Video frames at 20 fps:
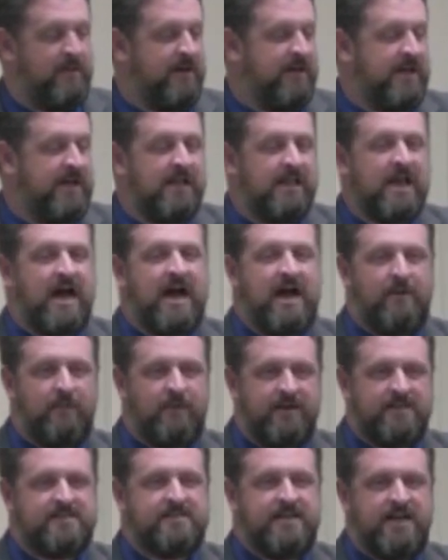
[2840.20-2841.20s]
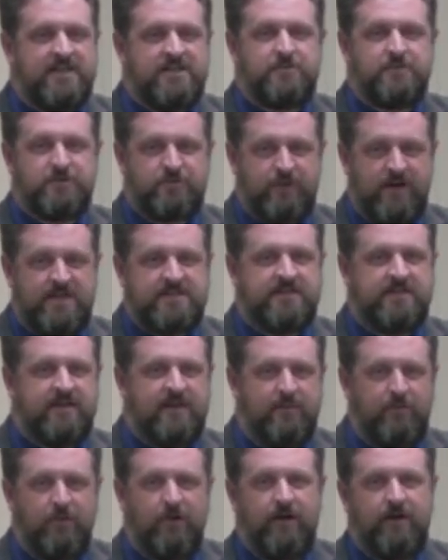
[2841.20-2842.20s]
mean, Eli, in a sense, was raising
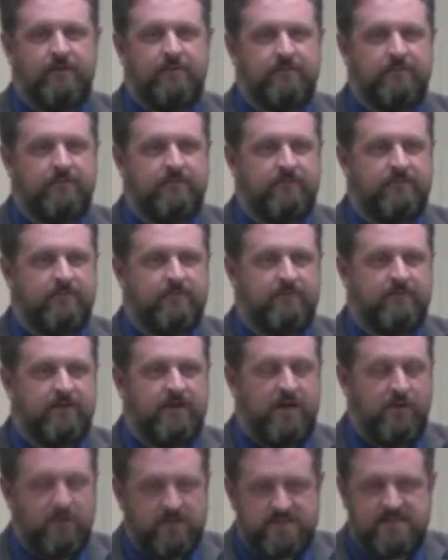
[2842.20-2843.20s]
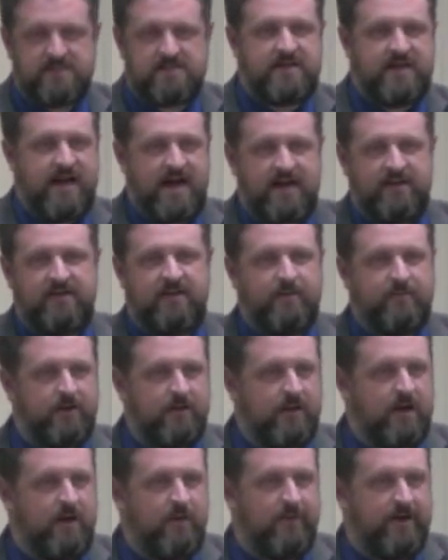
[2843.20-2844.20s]
that boy. He was his dad to him in a
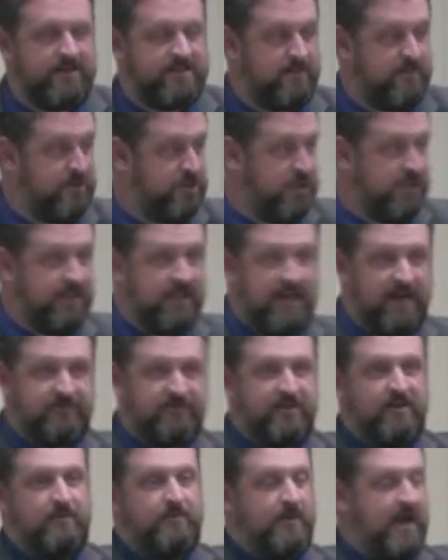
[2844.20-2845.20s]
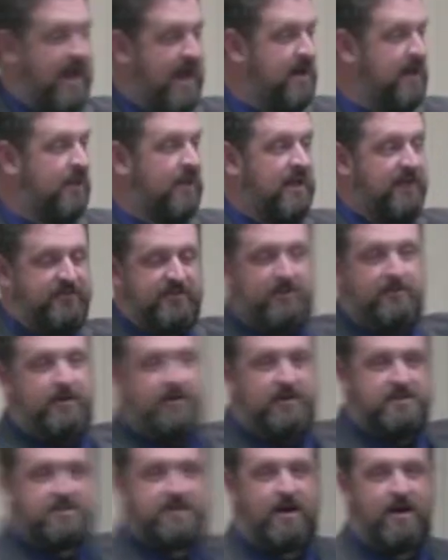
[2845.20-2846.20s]
lot of ways. I mean, she left him. Hannah left him in
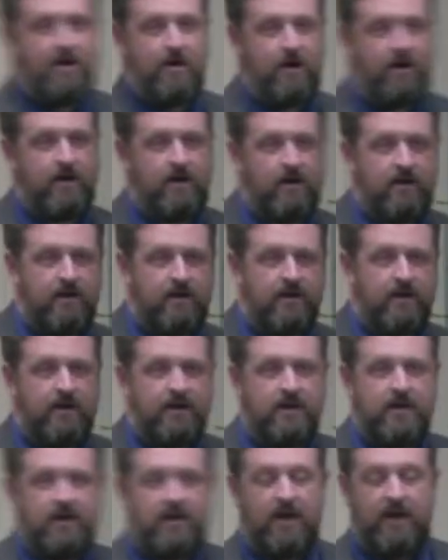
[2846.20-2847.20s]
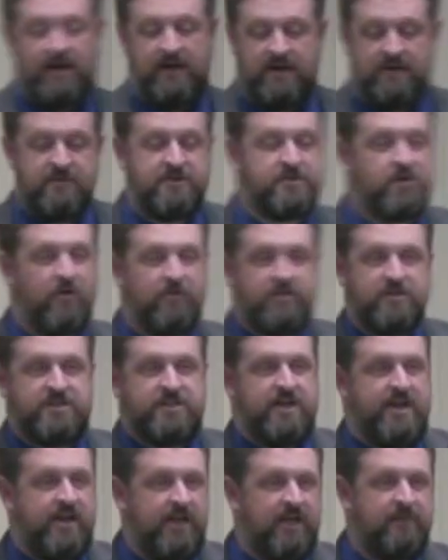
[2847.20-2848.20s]
his care, and he was
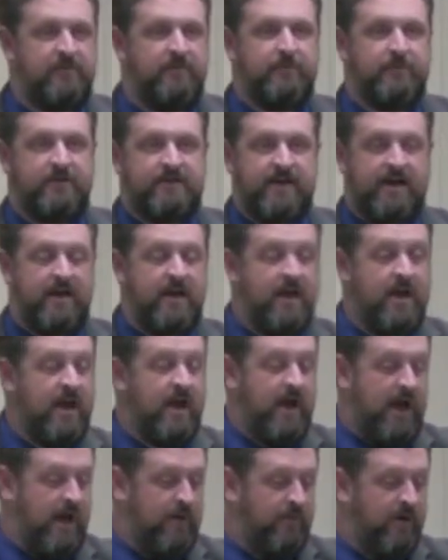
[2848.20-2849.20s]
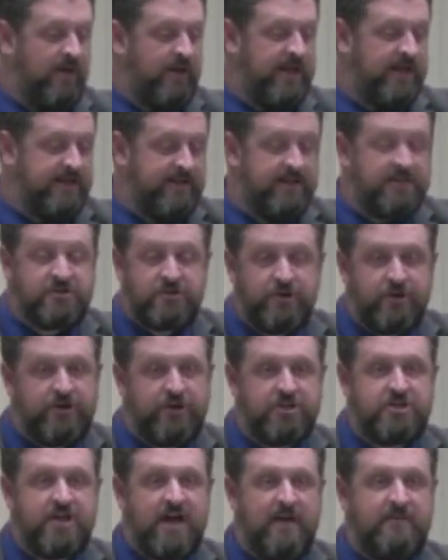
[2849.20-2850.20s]
overseeing him and protect. And really, he did do a
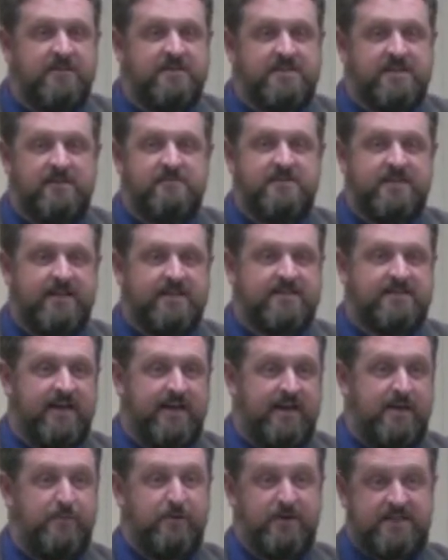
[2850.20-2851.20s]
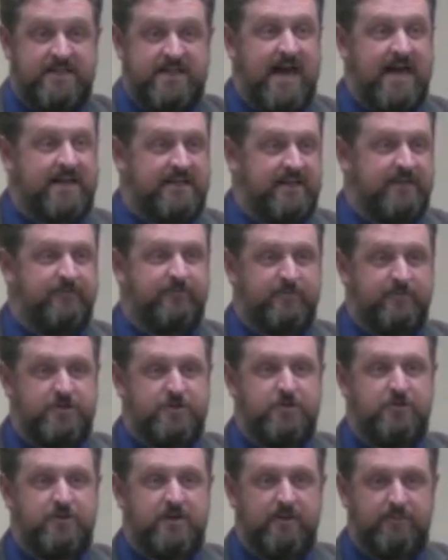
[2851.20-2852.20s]
good job in some sense that he protected him from
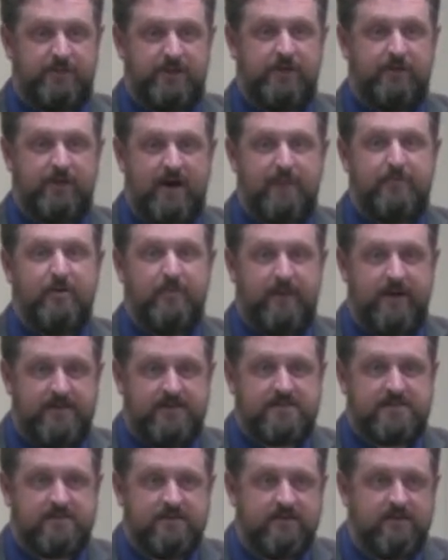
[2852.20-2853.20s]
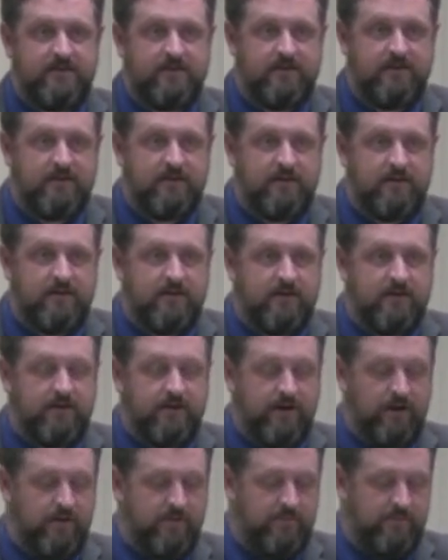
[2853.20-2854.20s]
two complete reprobates.
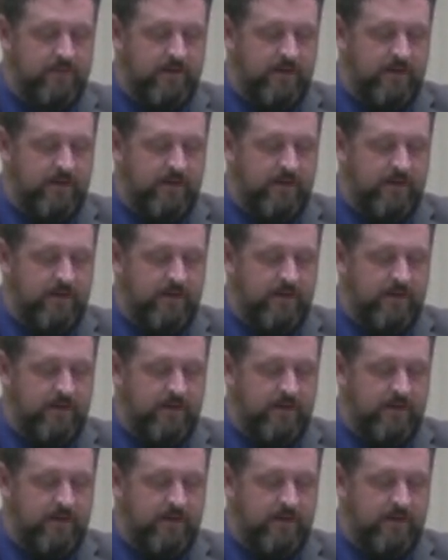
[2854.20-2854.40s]
You know,